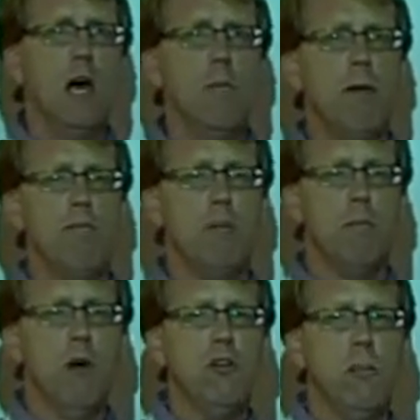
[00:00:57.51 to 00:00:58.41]
But for the
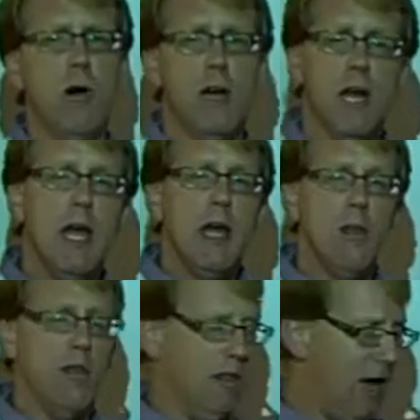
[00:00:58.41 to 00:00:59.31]
most part,
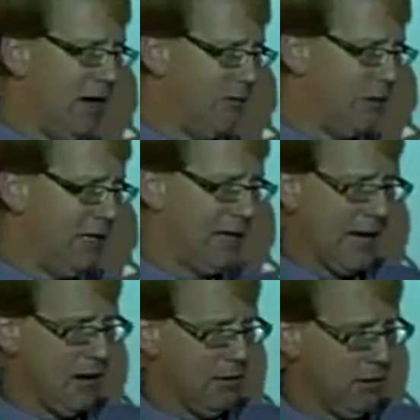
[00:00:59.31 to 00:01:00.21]
the law is written
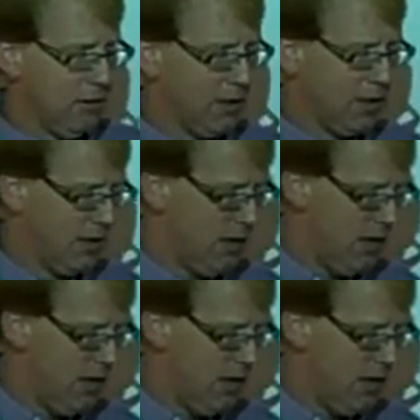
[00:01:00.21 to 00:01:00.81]
down. Okay.